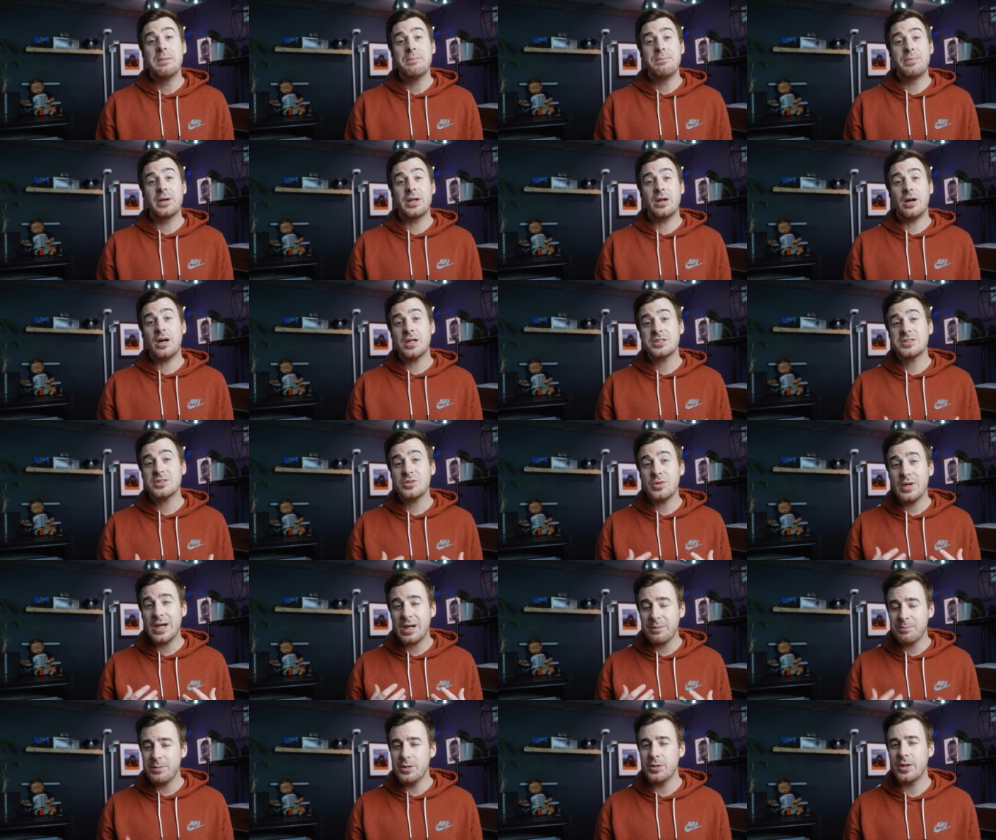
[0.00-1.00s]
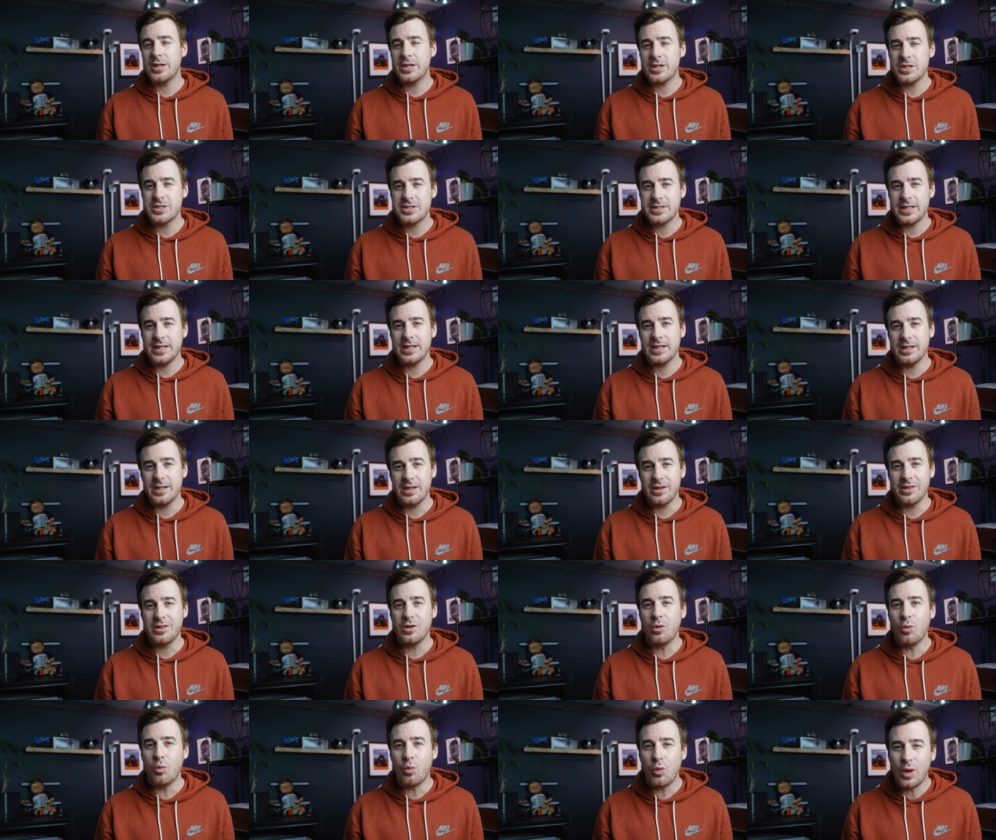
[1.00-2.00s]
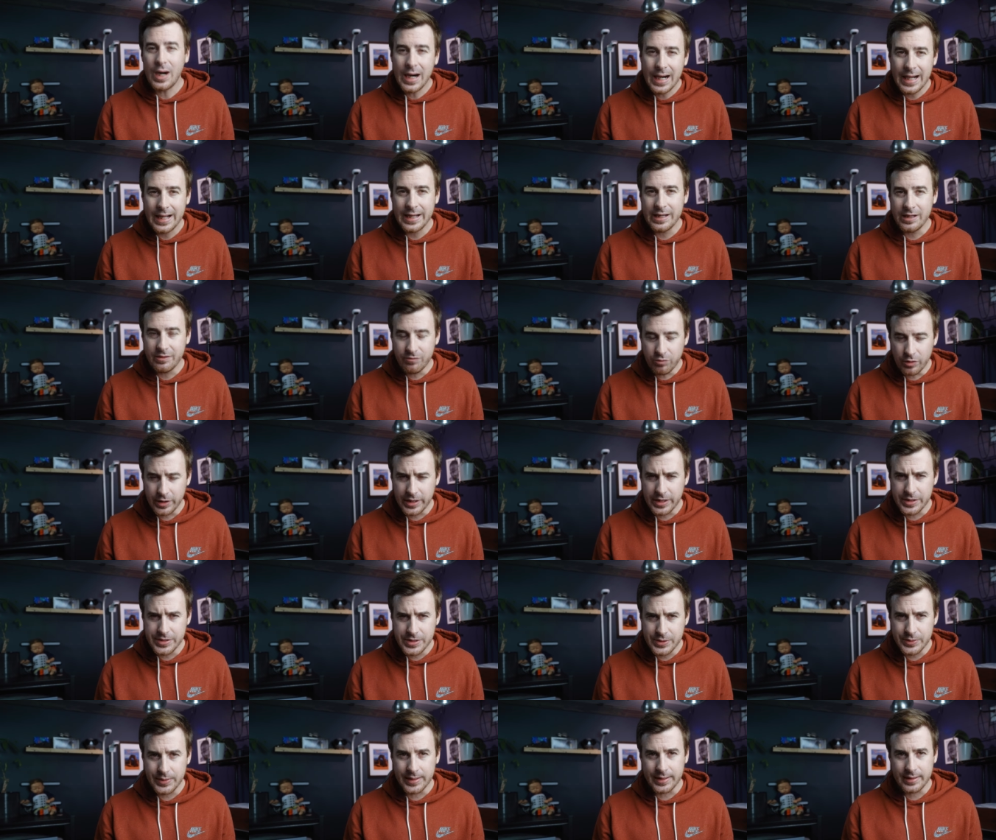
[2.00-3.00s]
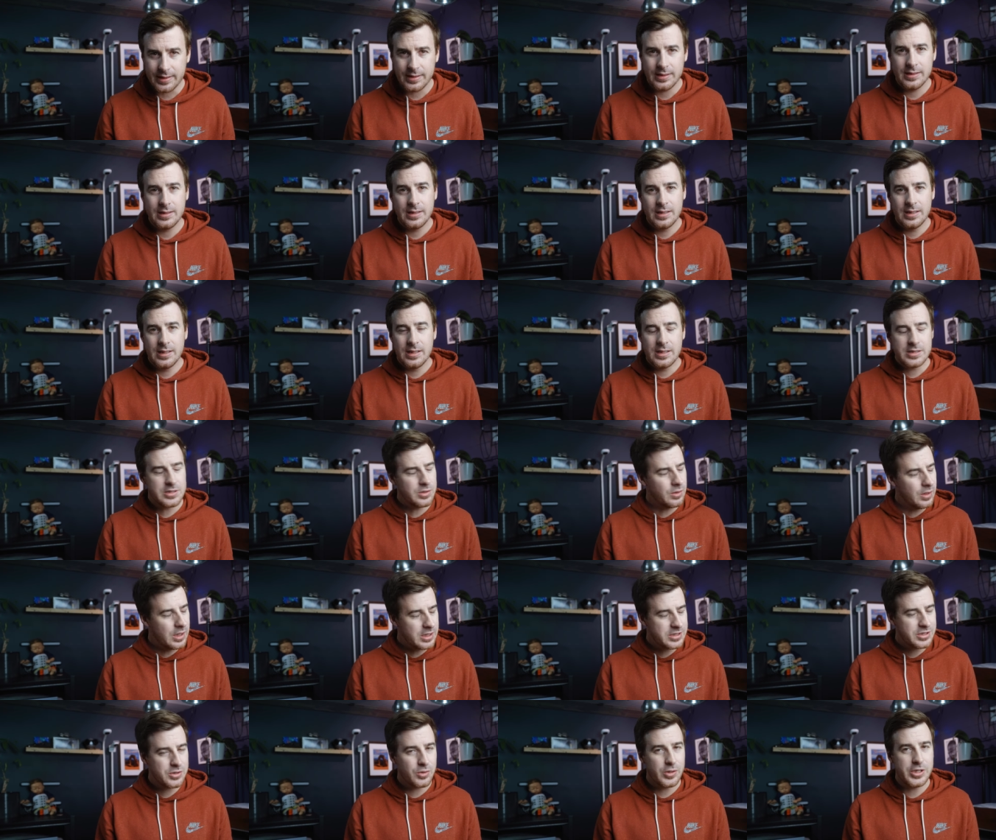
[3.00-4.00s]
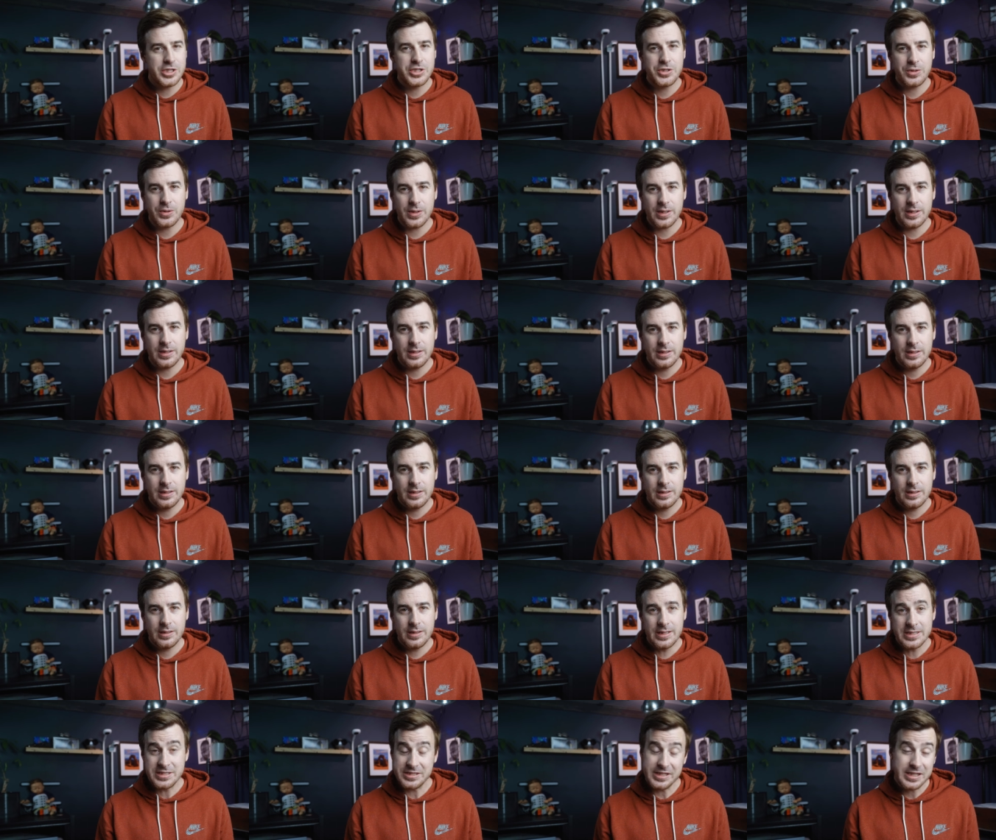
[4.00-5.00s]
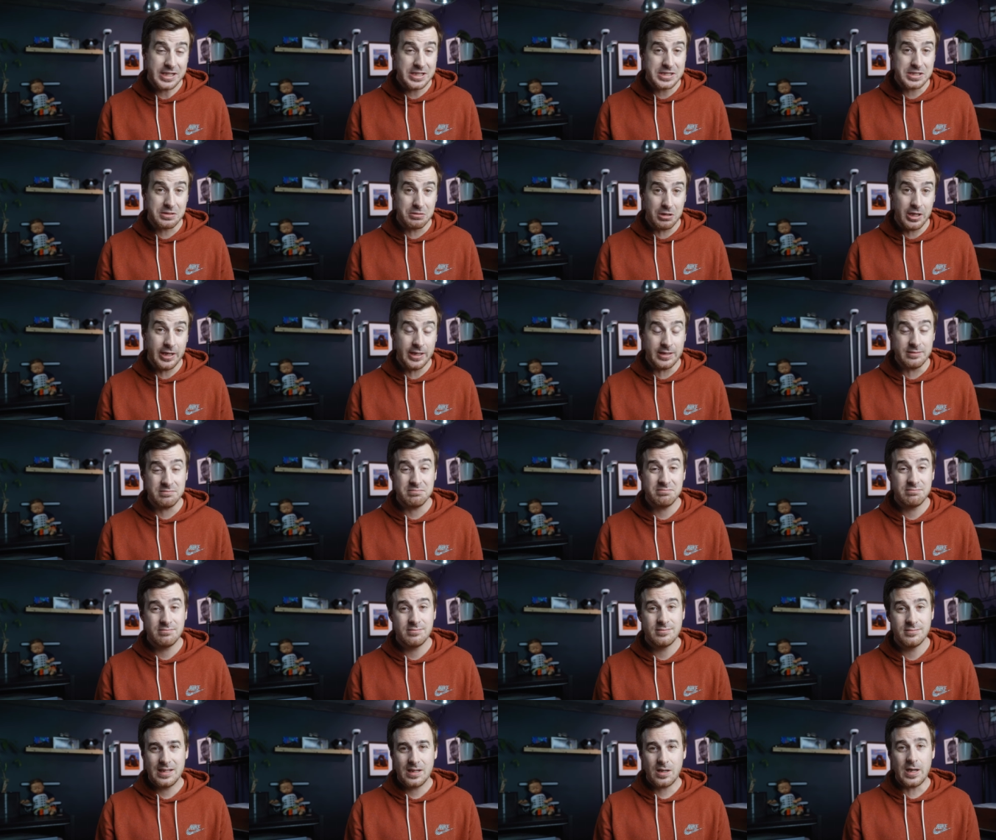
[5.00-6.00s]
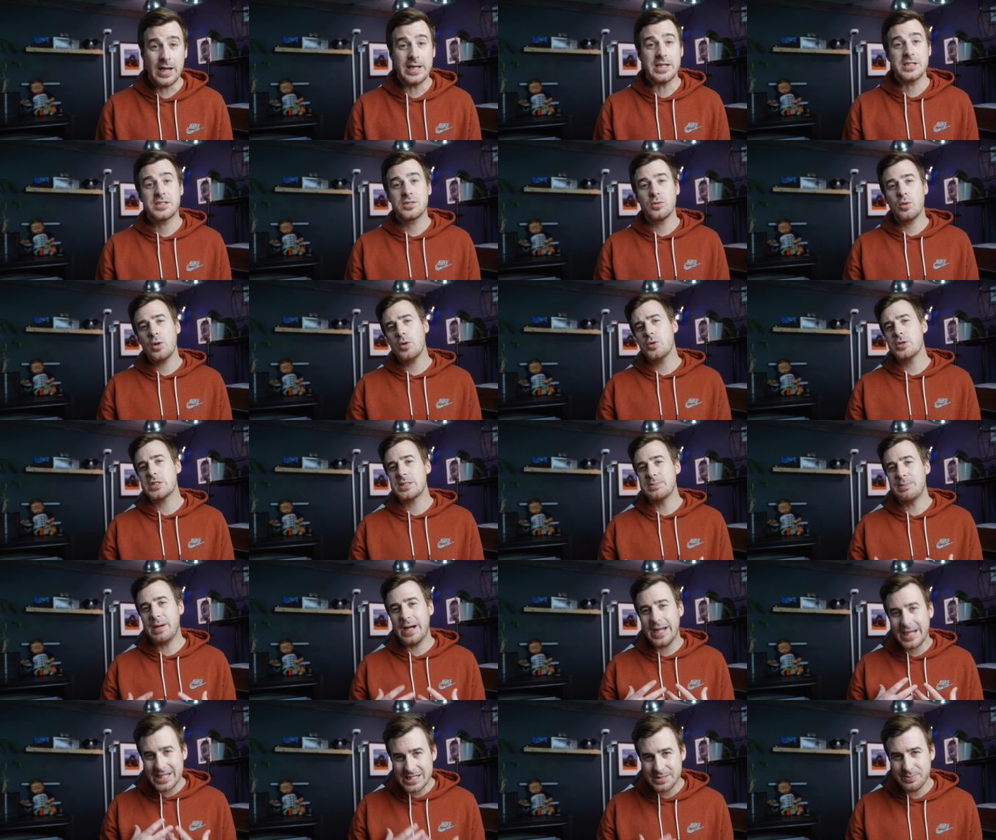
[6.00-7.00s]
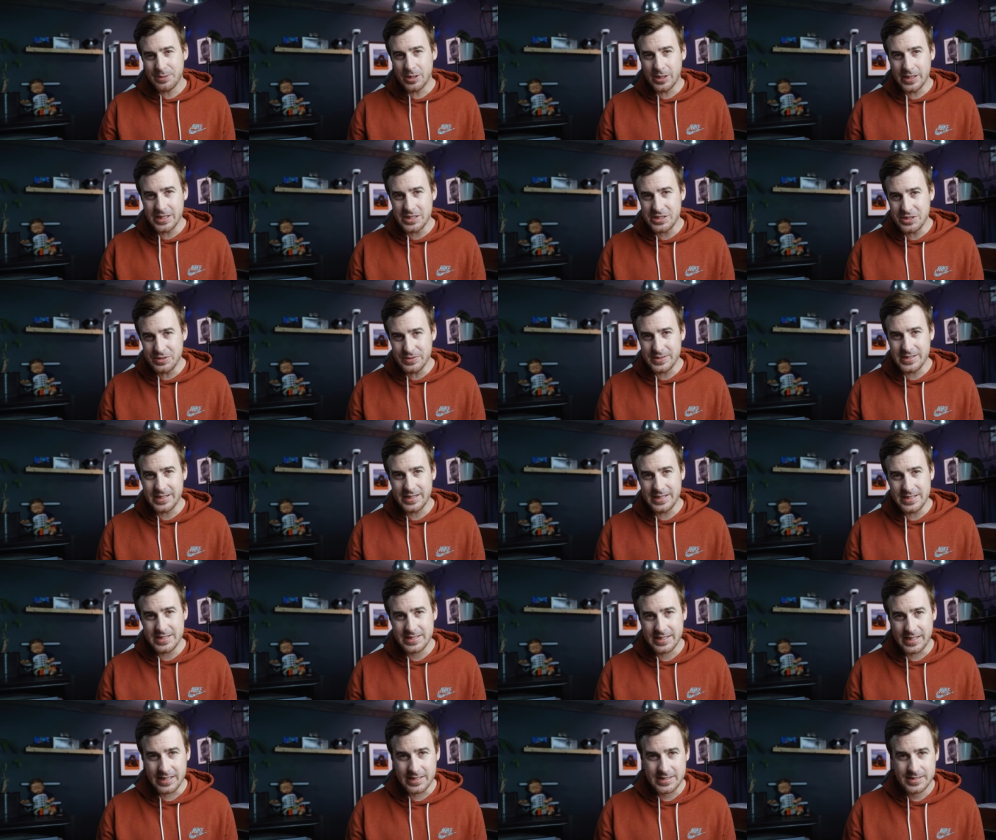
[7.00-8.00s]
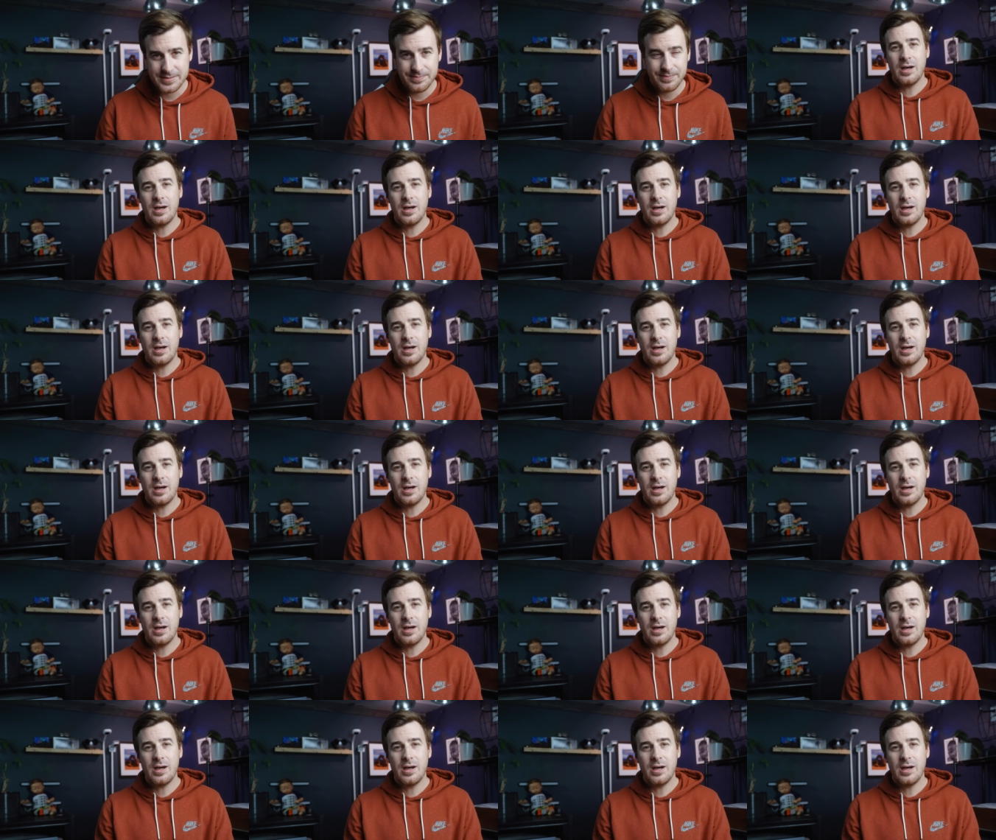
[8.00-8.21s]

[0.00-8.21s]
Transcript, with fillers: but also help you understand the why of what you're doing. So long story short, this thing is great. All right, so what was my experience using these kits?